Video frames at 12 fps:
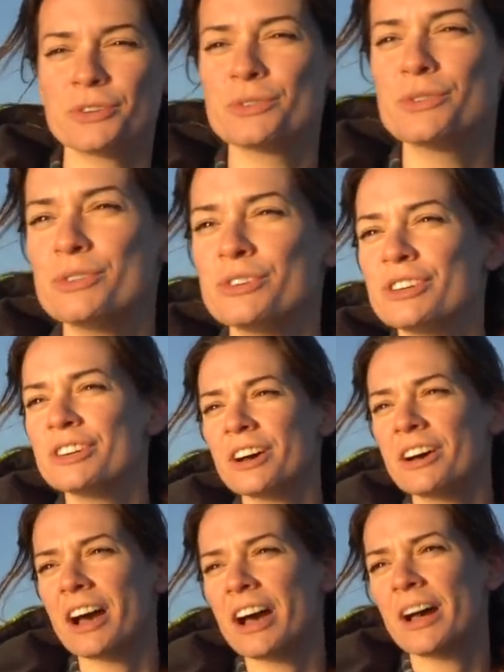who
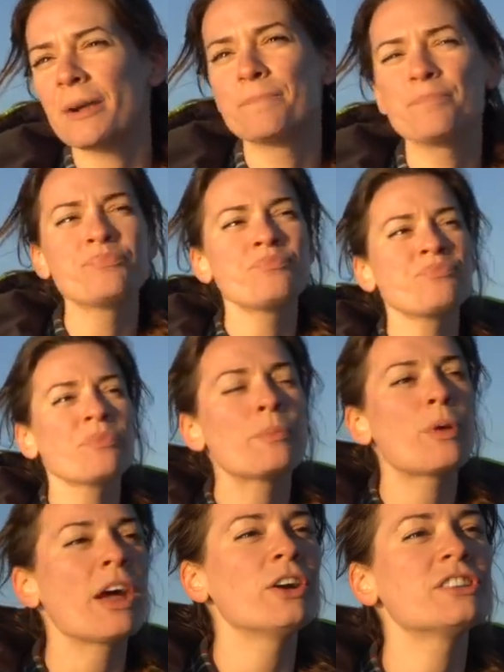um,
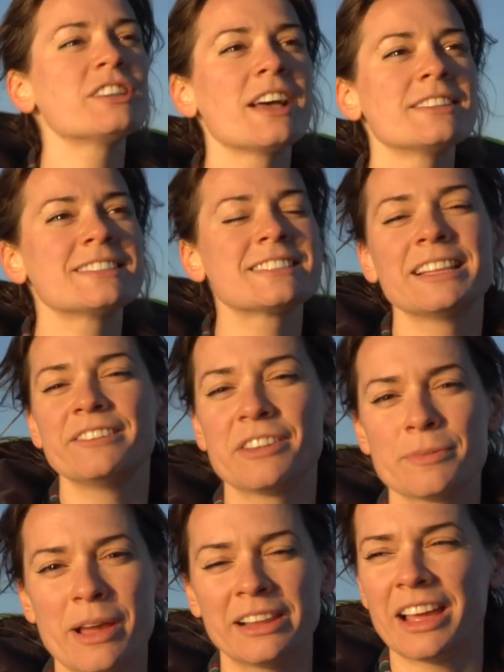prioritizes
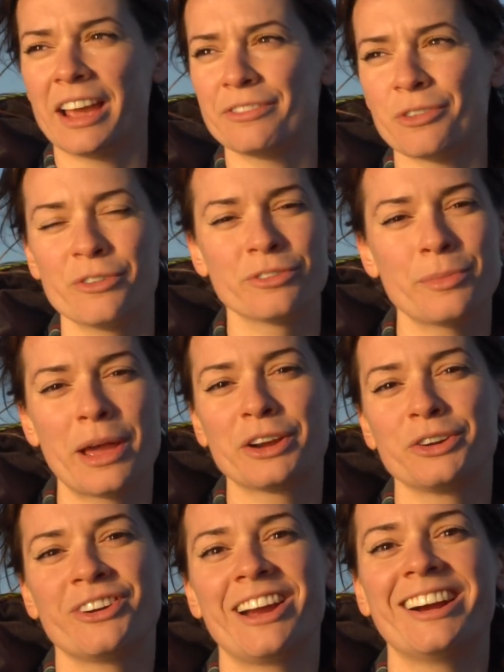living my life over my
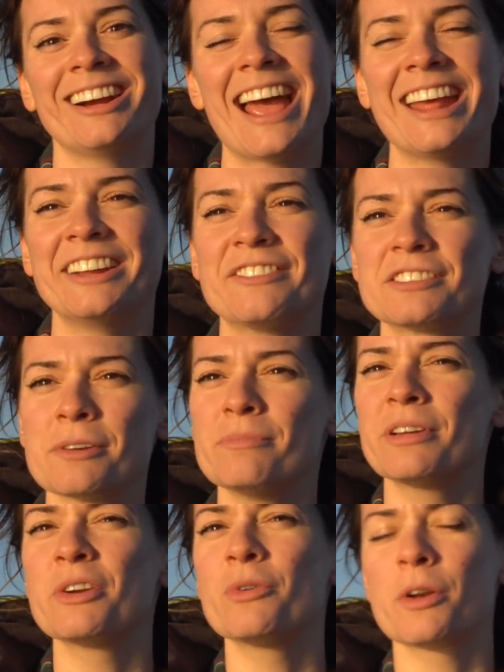career. And if
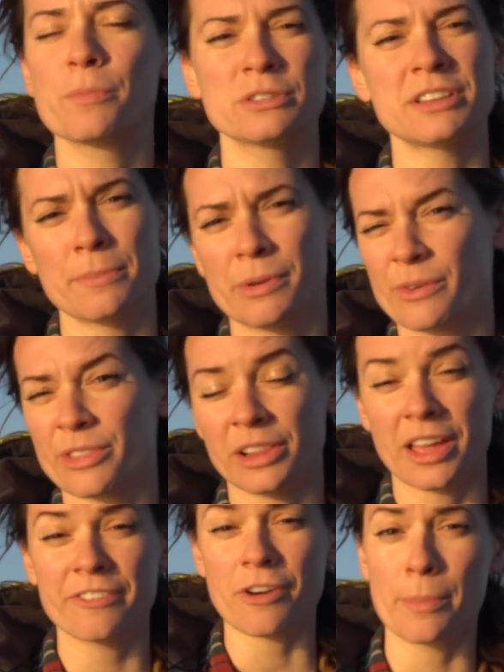somebody were to present me with
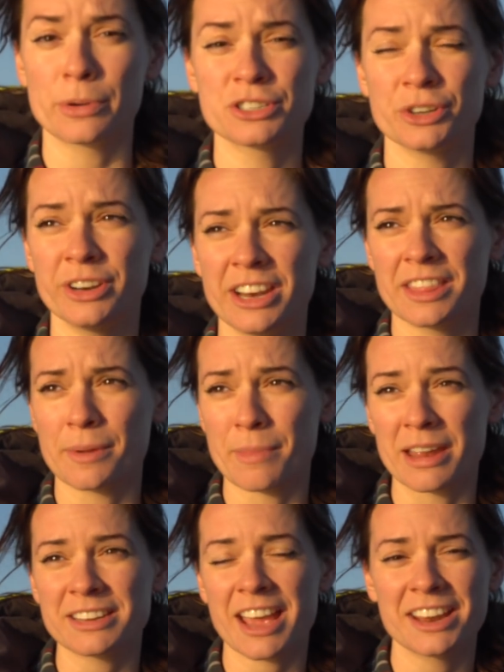a life opportunity that
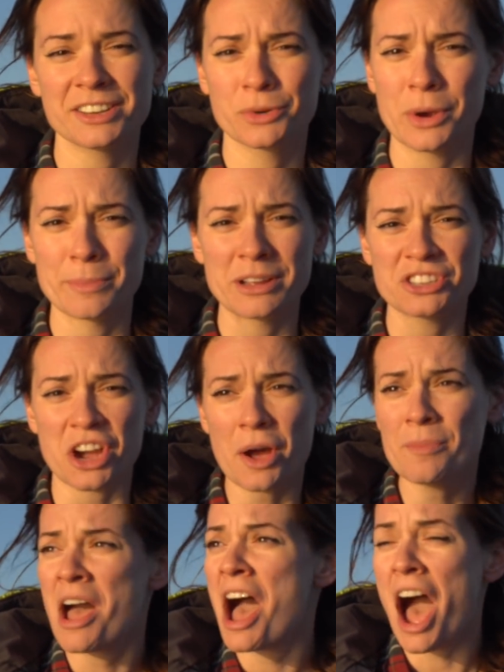meant I had to quit my
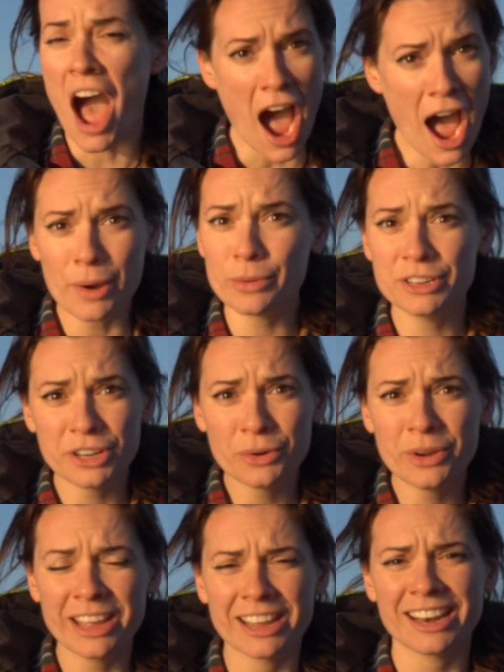job, I would
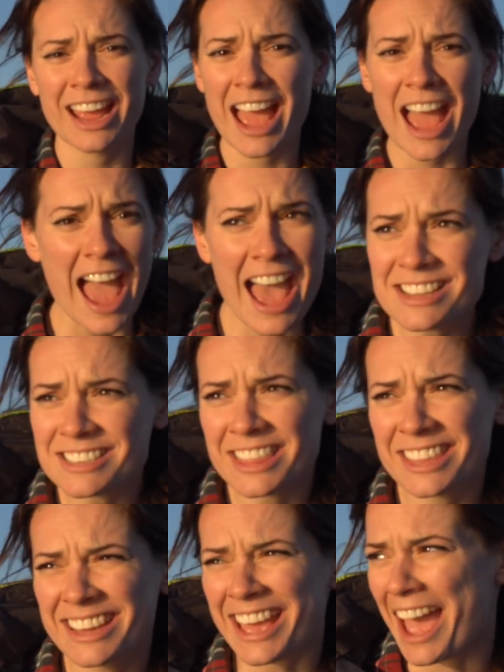do it, as I
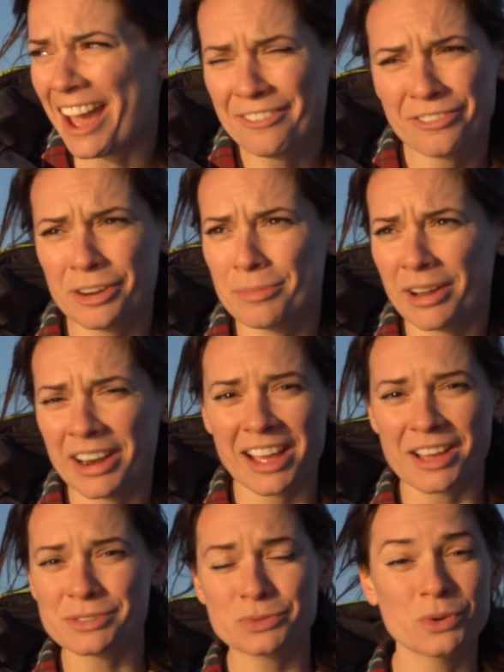think
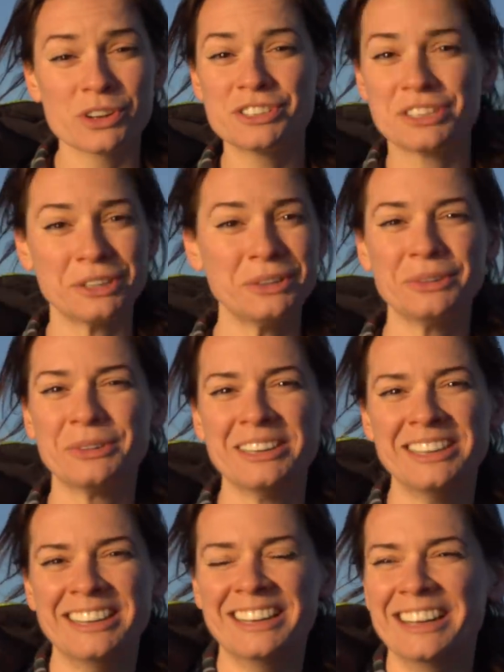everybody else would
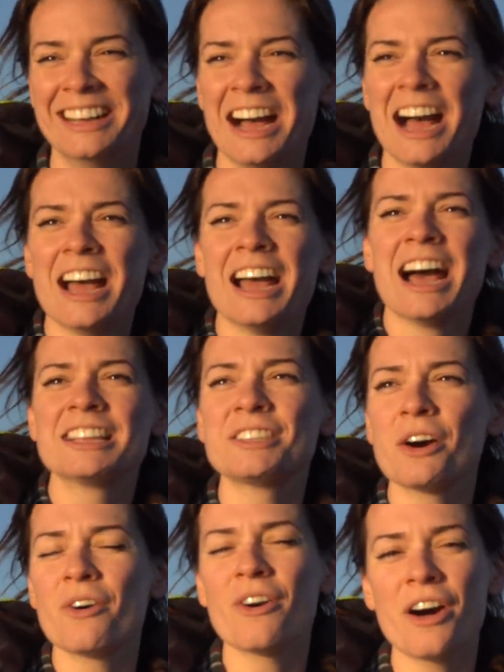too.
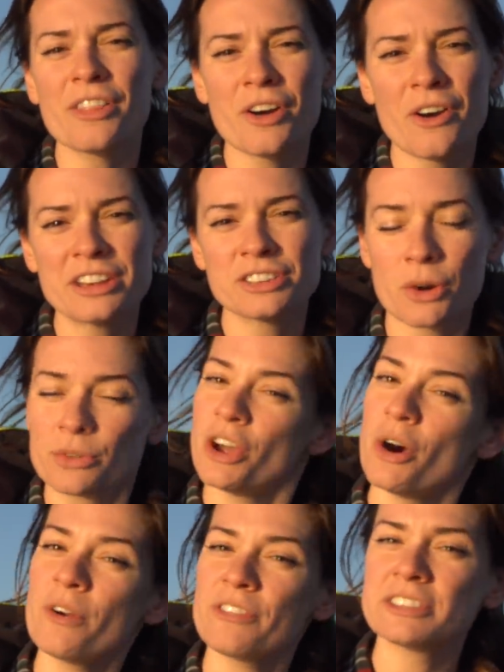So, although I don't
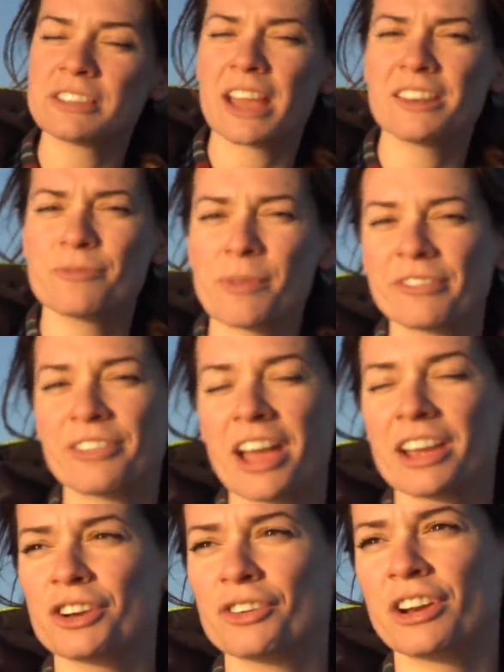know if it's the end of my
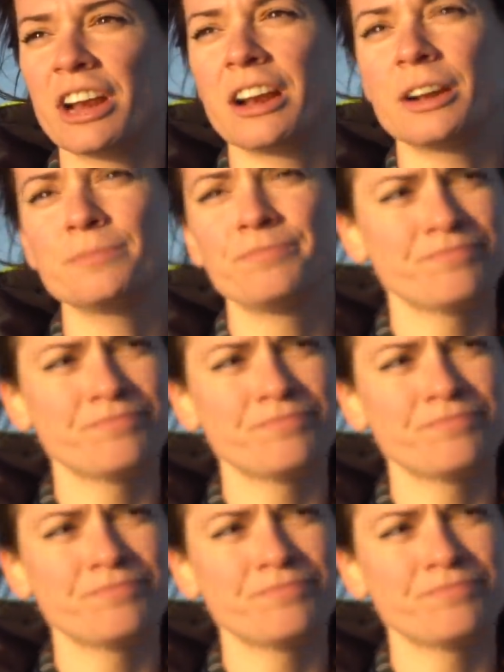flying career,